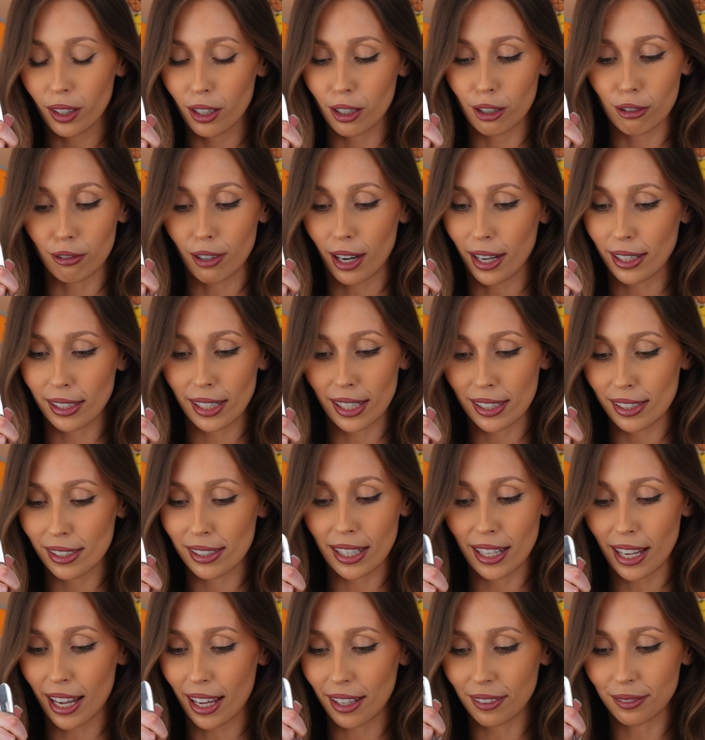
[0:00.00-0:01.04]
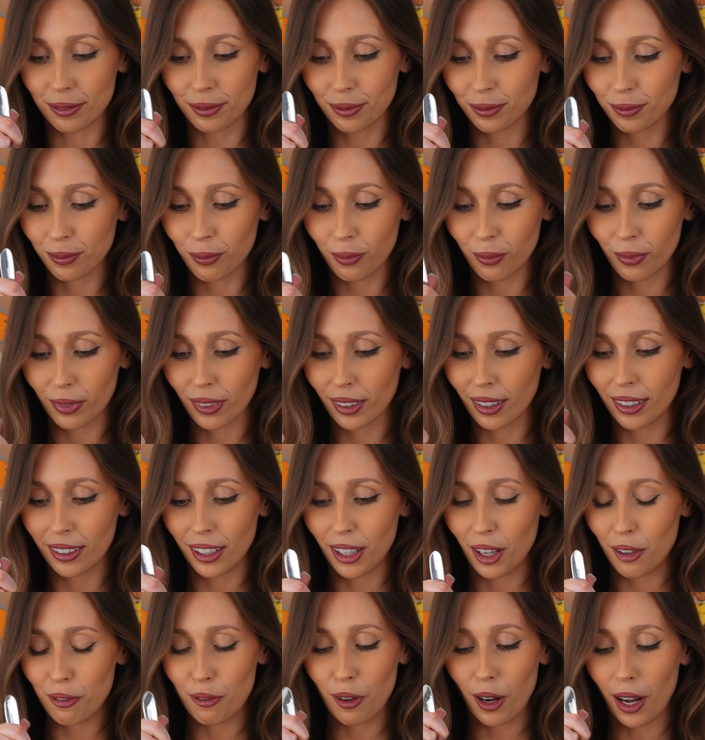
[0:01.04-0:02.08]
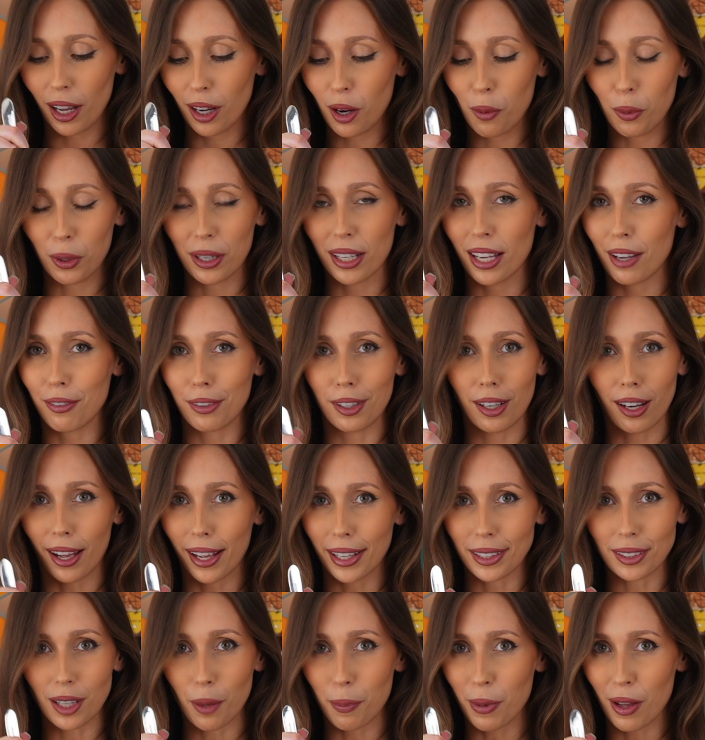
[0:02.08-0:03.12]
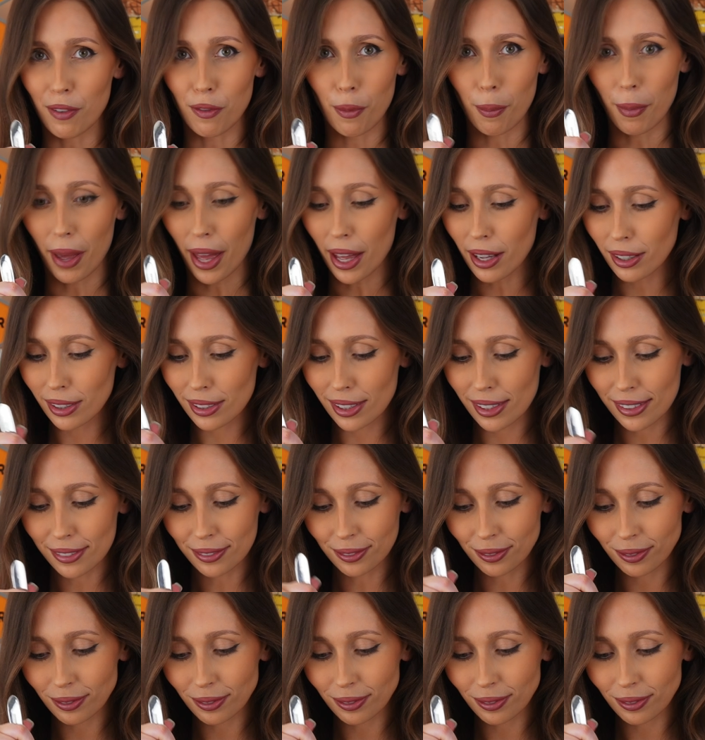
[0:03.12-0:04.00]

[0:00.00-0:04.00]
All right, let's dig in. I feel like I want to give it like a bit of a mix.